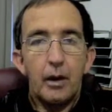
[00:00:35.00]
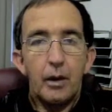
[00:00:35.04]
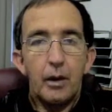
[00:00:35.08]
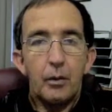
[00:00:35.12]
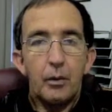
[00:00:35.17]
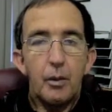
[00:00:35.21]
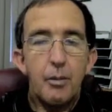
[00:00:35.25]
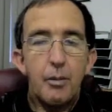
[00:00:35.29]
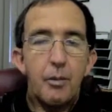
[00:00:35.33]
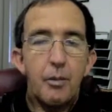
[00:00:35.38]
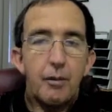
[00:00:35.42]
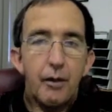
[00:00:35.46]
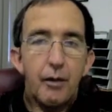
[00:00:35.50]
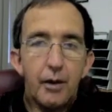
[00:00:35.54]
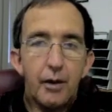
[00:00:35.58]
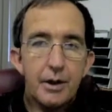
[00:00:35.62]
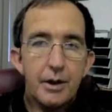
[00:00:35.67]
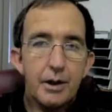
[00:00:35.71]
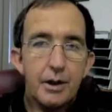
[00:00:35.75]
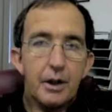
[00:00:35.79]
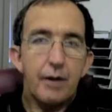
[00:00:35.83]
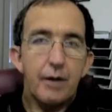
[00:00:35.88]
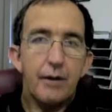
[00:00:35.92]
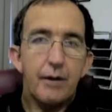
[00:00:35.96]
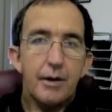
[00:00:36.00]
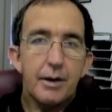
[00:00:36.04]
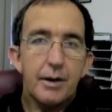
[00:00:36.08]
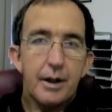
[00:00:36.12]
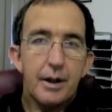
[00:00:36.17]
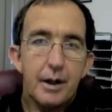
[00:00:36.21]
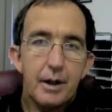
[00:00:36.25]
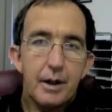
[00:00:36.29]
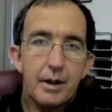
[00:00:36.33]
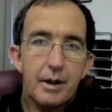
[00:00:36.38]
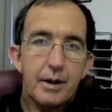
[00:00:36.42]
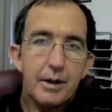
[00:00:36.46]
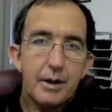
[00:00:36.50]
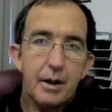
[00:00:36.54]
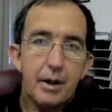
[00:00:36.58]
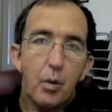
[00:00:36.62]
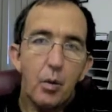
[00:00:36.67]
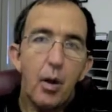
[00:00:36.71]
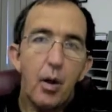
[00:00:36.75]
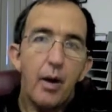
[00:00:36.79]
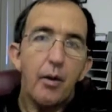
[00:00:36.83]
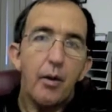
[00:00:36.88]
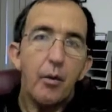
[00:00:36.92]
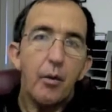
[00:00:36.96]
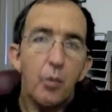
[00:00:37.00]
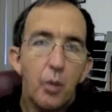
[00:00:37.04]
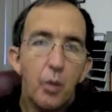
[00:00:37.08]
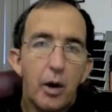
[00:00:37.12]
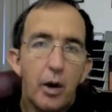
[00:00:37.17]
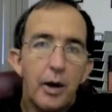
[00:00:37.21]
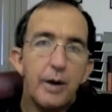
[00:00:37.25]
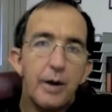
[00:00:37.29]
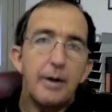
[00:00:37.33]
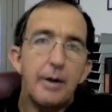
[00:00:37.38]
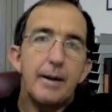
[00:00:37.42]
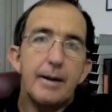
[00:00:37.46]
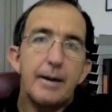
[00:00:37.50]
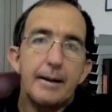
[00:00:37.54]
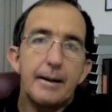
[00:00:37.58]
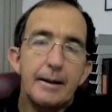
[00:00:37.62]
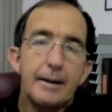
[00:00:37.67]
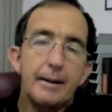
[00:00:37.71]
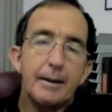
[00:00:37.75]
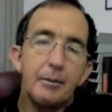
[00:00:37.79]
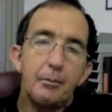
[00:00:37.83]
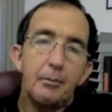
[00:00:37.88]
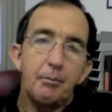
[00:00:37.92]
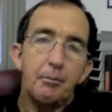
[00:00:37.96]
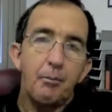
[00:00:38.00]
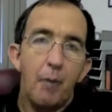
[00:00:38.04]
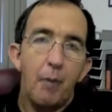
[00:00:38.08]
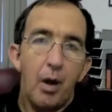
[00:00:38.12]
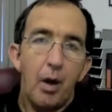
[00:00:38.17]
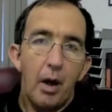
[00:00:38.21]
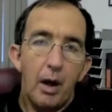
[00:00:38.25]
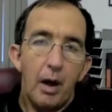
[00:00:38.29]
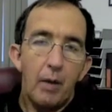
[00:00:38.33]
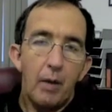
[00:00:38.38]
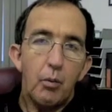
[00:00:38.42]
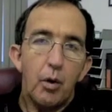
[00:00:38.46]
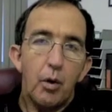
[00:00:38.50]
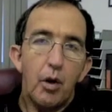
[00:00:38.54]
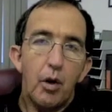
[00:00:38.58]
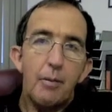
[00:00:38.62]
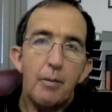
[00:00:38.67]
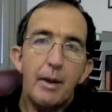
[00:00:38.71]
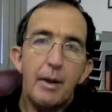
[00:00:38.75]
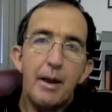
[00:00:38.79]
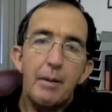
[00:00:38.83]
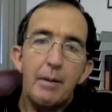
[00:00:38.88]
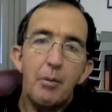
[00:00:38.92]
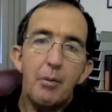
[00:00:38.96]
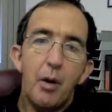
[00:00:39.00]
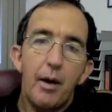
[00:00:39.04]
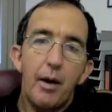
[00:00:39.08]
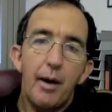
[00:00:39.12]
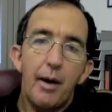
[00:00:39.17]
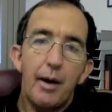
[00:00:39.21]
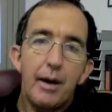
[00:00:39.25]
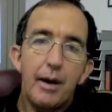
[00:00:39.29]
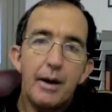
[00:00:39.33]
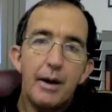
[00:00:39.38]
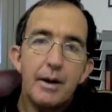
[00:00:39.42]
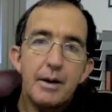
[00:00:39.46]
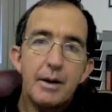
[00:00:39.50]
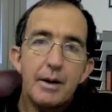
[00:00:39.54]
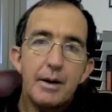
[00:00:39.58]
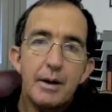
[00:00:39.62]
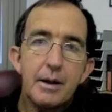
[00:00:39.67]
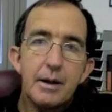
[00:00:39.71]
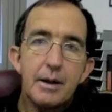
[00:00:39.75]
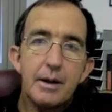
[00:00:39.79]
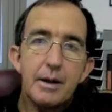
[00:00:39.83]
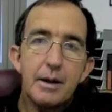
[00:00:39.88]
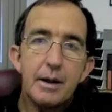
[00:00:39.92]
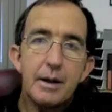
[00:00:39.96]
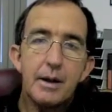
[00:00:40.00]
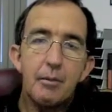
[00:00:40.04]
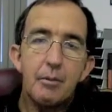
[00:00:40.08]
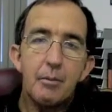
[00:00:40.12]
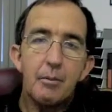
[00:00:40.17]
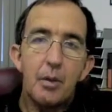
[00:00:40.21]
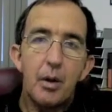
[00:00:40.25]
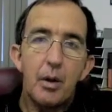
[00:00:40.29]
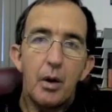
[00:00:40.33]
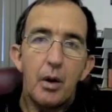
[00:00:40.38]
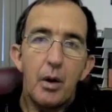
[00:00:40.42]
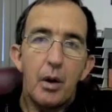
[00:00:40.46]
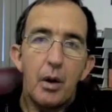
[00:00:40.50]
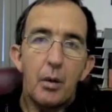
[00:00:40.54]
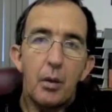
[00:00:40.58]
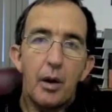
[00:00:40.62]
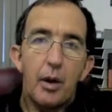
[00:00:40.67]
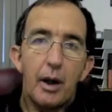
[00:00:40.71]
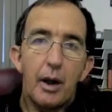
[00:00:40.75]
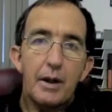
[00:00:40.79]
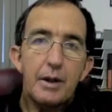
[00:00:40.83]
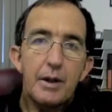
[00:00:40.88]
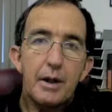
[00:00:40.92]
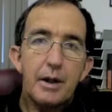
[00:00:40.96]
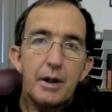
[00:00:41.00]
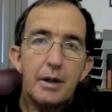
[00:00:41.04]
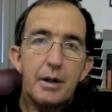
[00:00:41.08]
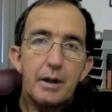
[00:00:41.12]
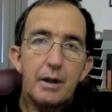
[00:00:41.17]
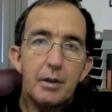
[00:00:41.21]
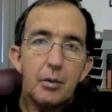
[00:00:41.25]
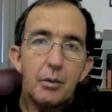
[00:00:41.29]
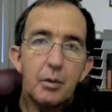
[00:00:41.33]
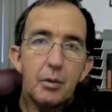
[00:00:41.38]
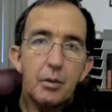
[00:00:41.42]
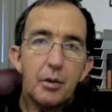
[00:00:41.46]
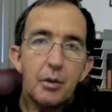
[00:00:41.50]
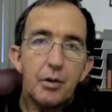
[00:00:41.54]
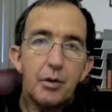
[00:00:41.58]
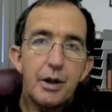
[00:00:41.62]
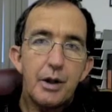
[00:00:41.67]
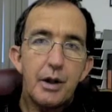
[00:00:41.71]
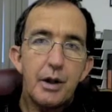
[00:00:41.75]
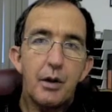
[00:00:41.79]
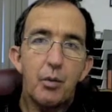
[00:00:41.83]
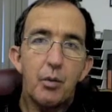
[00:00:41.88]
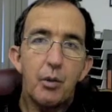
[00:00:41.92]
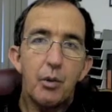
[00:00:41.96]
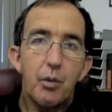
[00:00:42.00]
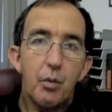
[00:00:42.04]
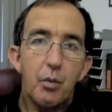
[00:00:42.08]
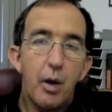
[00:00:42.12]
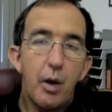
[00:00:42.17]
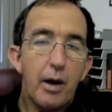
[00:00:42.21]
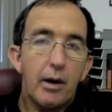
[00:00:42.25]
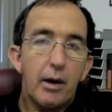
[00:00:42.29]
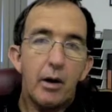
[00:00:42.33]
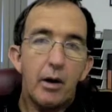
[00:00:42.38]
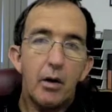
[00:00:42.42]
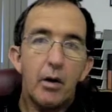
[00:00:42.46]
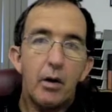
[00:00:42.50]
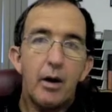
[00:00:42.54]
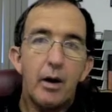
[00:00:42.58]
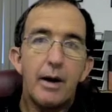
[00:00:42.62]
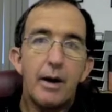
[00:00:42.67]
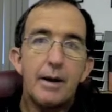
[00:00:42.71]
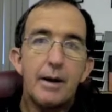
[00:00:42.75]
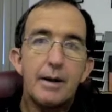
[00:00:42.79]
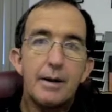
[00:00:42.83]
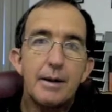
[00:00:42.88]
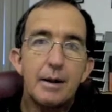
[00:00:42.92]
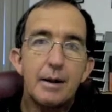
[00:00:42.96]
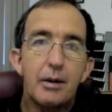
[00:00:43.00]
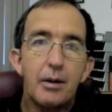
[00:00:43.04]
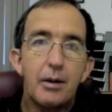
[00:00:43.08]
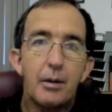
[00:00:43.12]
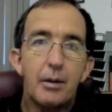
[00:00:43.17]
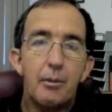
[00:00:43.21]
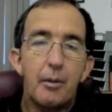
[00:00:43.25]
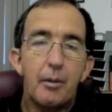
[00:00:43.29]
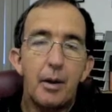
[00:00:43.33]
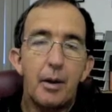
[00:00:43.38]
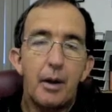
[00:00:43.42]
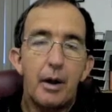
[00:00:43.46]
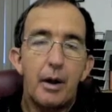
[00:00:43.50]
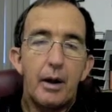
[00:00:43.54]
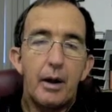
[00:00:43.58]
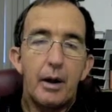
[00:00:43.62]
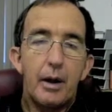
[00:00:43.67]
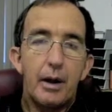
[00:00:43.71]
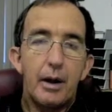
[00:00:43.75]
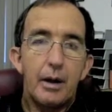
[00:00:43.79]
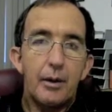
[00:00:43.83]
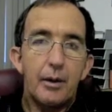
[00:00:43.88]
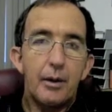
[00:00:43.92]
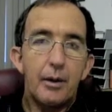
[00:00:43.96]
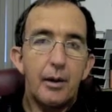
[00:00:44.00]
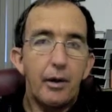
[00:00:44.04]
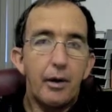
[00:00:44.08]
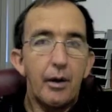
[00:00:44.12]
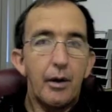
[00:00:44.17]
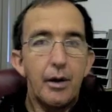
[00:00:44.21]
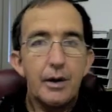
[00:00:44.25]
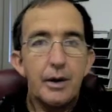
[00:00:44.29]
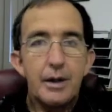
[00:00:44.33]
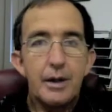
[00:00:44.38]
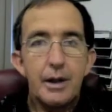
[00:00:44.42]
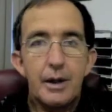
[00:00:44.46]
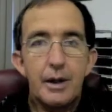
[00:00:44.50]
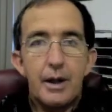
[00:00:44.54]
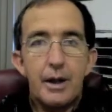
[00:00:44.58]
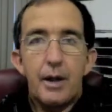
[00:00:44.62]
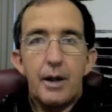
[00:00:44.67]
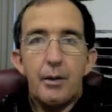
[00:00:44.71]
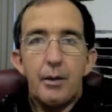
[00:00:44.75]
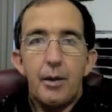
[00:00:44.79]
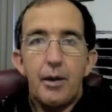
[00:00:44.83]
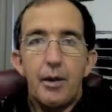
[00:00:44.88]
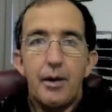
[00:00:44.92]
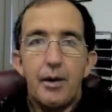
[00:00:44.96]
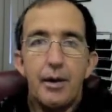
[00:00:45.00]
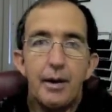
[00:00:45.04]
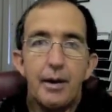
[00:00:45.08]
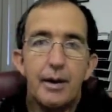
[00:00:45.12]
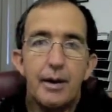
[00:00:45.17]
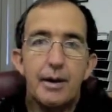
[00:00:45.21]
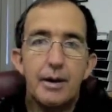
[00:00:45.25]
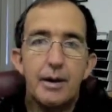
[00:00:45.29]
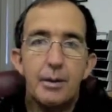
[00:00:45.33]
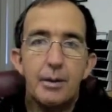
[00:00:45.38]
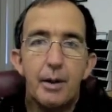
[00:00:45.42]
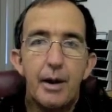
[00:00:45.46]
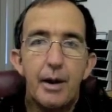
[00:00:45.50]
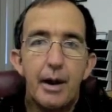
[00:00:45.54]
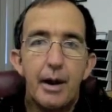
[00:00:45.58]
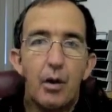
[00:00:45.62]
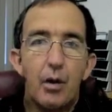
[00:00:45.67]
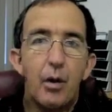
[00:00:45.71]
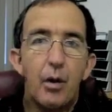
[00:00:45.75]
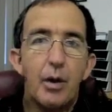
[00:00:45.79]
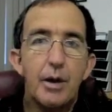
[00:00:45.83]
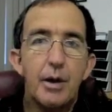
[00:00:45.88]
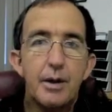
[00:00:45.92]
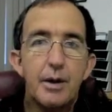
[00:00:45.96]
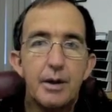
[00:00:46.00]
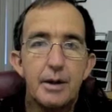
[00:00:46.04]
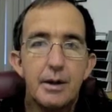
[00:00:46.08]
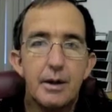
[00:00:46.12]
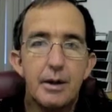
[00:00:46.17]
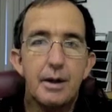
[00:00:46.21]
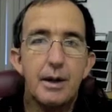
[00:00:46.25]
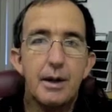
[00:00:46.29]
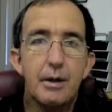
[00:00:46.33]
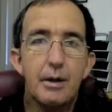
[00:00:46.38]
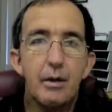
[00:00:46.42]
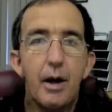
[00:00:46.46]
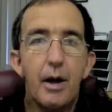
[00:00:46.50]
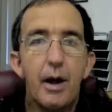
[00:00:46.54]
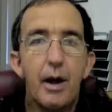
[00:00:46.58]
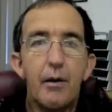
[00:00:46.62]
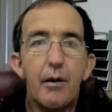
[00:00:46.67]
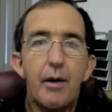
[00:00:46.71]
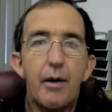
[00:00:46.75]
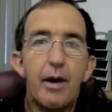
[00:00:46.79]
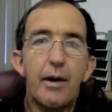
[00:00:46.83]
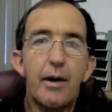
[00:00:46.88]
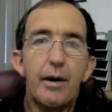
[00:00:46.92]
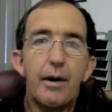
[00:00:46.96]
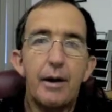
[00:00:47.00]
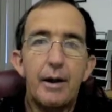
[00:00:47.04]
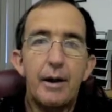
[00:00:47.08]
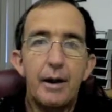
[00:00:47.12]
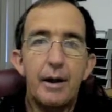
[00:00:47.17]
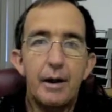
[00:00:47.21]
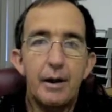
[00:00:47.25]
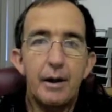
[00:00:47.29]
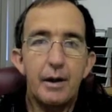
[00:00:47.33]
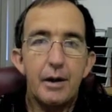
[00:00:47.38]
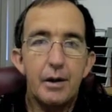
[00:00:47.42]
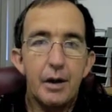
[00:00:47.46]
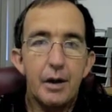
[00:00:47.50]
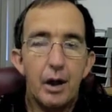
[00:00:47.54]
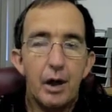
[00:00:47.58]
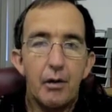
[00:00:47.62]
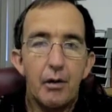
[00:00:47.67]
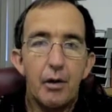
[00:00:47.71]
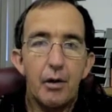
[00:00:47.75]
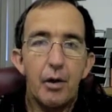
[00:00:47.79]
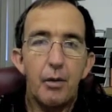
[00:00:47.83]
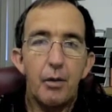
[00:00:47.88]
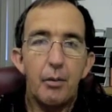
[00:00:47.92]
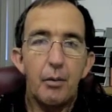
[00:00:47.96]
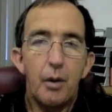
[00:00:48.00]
we provide a service that is a one-on-one, and what I mean by that is that we actually will deal with one client at a time. We're not going to sit there with 20 clients running around the showroom.